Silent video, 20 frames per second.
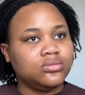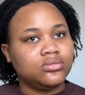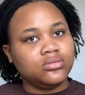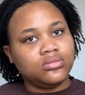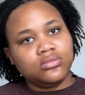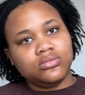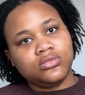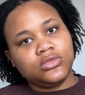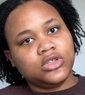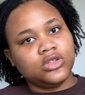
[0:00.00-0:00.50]

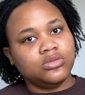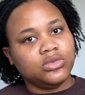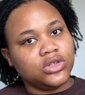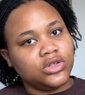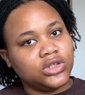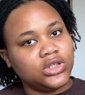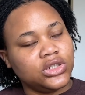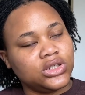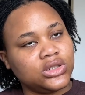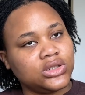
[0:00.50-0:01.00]
to be
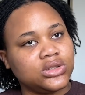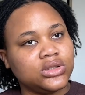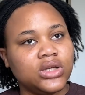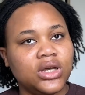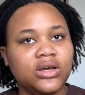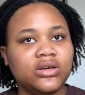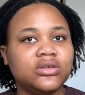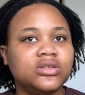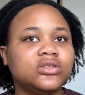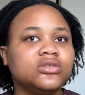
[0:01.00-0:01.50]
honest,
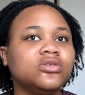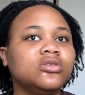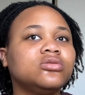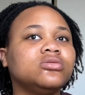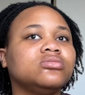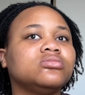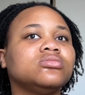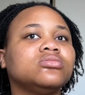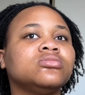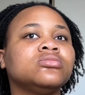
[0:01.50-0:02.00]
it's
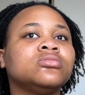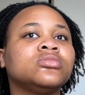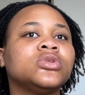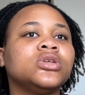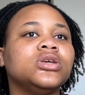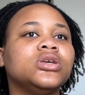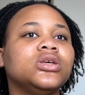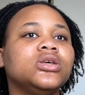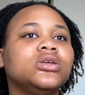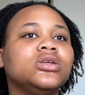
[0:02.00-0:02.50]
not
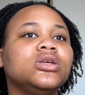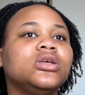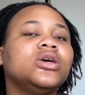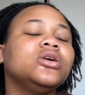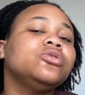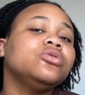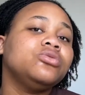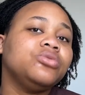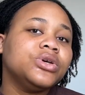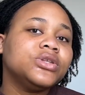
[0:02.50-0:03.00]
a
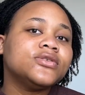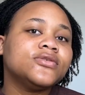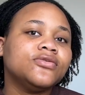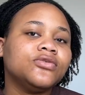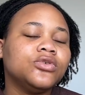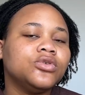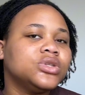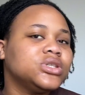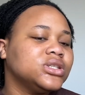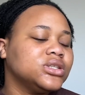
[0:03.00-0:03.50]
good way to
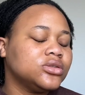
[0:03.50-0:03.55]
view it.